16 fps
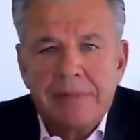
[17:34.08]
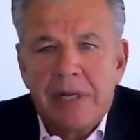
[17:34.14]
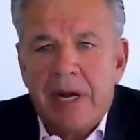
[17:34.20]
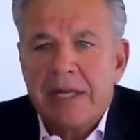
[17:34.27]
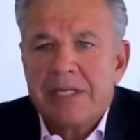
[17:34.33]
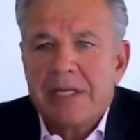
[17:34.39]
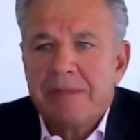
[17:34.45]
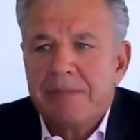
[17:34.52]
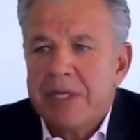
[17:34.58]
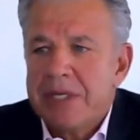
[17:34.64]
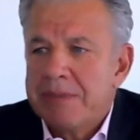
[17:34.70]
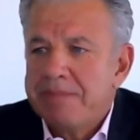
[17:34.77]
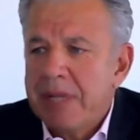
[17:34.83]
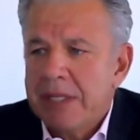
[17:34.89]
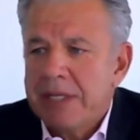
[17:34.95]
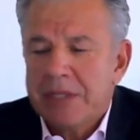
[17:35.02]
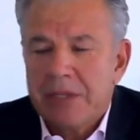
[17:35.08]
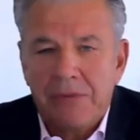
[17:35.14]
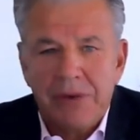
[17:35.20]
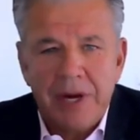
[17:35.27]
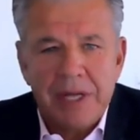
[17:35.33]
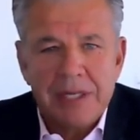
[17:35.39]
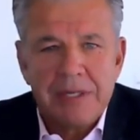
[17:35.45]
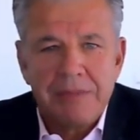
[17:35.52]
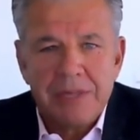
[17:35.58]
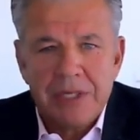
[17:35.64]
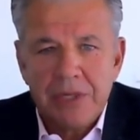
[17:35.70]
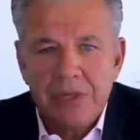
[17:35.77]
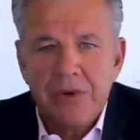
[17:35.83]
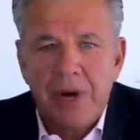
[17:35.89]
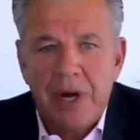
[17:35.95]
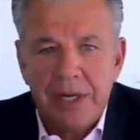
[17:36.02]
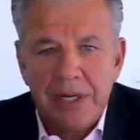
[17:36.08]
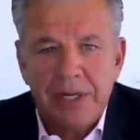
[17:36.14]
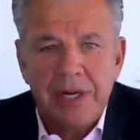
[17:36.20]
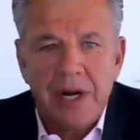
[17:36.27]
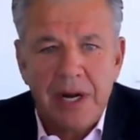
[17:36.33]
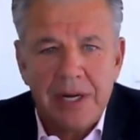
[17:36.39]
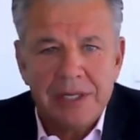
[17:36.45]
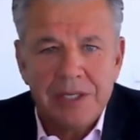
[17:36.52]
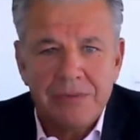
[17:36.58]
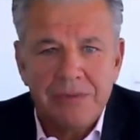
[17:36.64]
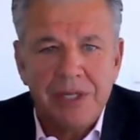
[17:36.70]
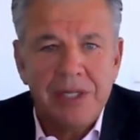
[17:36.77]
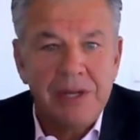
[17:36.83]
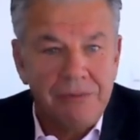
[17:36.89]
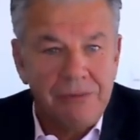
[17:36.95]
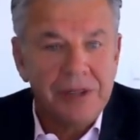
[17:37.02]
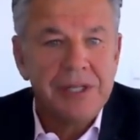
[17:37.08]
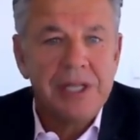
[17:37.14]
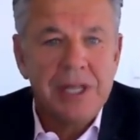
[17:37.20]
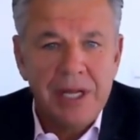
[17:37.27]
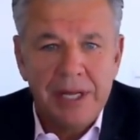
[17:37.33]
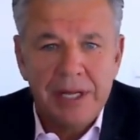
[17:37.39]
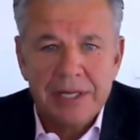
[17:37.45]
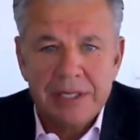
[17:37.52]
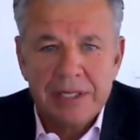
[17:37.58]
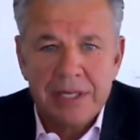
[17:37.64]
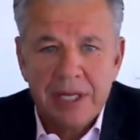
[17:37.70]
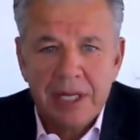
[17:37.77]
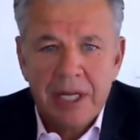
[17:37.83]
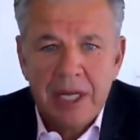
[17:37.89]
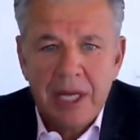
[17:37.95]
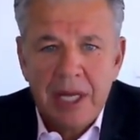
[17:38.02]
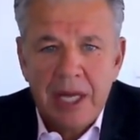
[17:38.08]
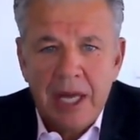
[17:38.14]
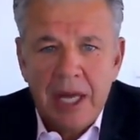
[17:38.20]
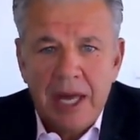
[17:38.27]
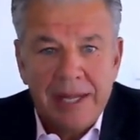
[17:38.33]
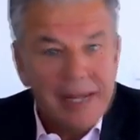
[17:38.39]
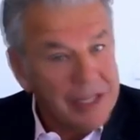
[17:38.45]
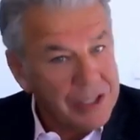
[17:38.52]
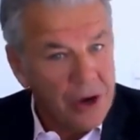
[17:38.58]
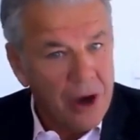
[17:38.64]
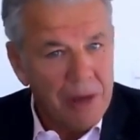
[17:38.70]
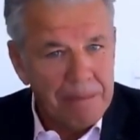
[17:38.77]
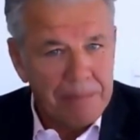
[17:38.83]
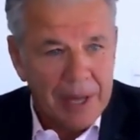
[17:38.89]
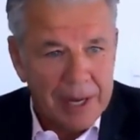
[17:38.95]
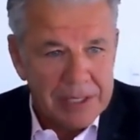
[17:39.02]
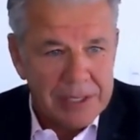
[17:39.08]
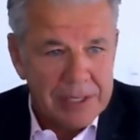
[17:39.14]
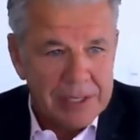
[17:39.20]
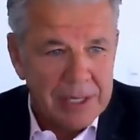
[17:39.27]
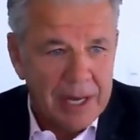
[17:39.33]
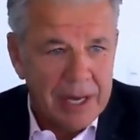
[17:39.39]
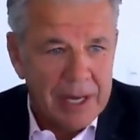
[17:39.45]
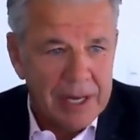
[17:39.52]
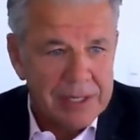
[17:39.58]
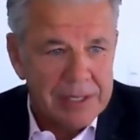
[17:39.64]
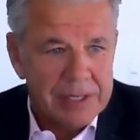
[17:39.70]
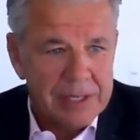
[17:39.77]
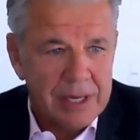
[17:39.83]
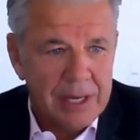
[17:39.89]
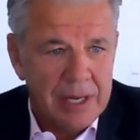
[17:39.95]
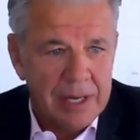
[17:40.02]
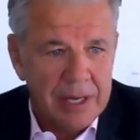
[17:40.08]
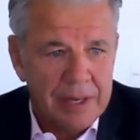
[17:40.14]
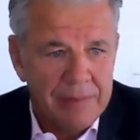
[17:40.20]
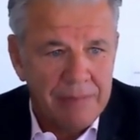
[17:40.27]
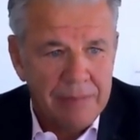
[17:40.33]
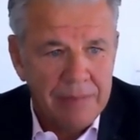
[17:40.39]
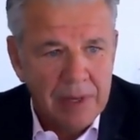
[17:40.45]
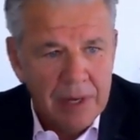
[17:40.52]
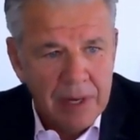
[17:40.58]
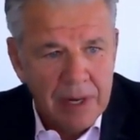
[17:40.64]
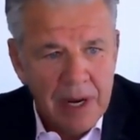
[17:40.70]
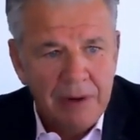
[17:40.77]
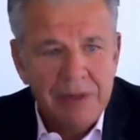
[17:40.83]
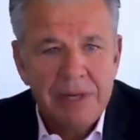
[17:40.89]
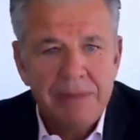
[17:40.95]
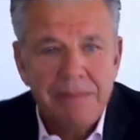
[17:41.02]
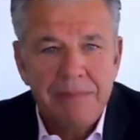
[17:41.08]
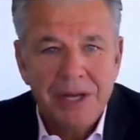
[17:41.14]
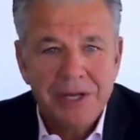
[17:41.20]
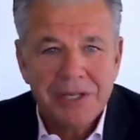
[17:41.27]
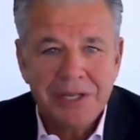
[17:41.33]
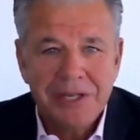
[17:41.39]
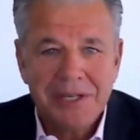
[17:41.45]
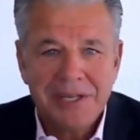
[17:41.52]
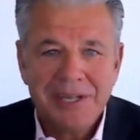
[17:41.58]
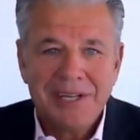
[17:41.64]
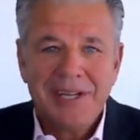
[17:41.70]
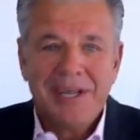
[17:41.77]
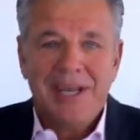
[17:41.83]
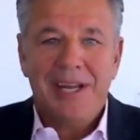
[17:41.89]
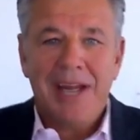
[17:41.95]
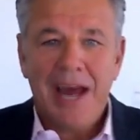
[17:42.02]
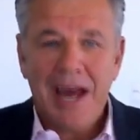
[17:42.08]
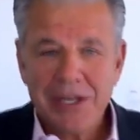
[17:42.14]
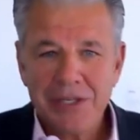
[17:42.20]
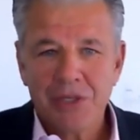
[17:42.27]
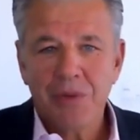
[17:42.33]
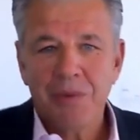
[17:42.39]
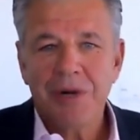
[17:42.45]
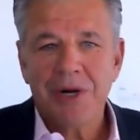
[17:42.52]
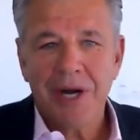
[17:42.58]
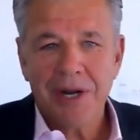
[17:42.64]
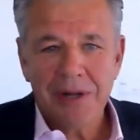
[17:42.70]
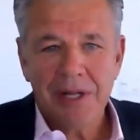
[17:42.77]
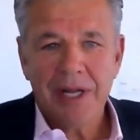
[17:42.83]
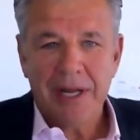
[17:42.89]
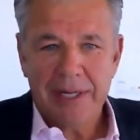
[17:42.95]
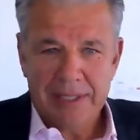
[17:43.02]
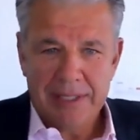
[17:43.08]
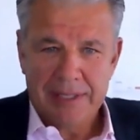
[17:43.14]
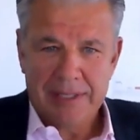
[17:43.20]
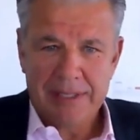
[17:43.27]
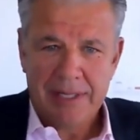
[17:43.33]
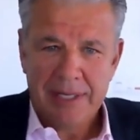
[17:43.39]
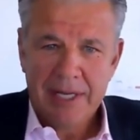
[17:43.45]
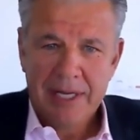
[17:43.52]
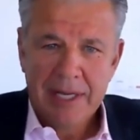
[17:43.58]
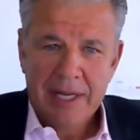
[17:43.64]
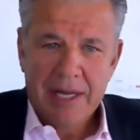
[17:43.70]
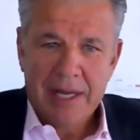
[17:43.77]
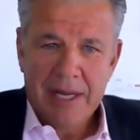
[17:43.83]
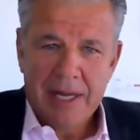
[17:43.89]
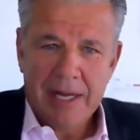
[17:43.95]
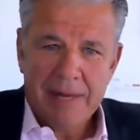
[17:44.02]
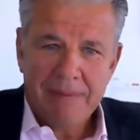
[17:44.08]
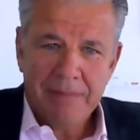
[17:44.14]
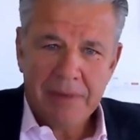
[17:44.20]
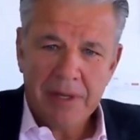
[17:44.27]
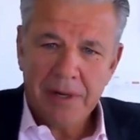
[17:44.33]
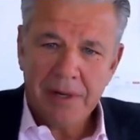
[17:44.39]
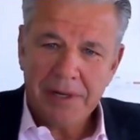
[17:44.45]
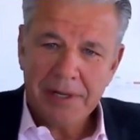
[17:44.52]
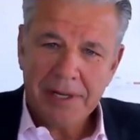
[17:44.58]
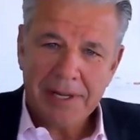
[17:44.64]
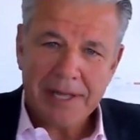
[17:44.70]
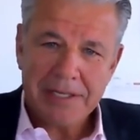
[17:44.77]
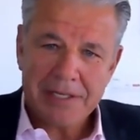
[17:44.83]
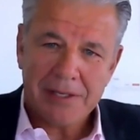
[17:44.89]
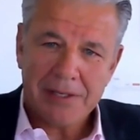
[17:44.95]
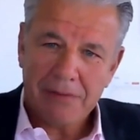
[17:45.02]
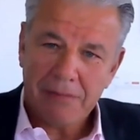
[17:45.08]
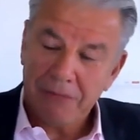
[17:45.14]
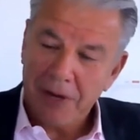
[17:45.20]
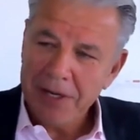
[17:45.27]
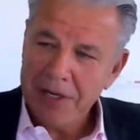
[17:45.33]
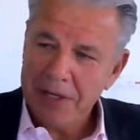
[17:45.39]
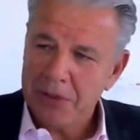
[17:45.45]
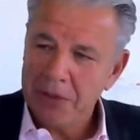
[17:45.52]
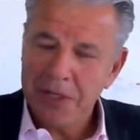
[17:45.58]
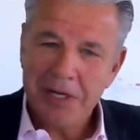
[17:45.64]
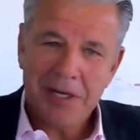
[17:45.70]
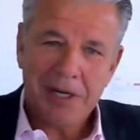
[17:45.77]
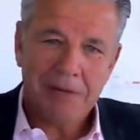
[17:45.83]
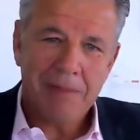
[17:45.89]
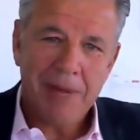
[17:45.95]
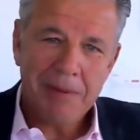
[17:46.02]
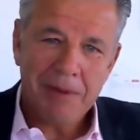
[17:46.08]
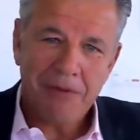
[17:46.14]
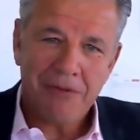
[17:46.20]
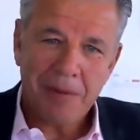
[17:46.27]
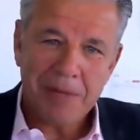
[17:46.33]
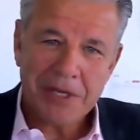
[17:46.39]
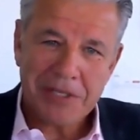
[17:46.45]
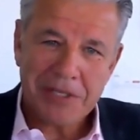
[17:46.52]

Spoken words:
customers, millions of customers in 200 countries with different needs. And it's complex. As Governor mentioned, it has to be regulated. You know, that's funny to hear it maybe from a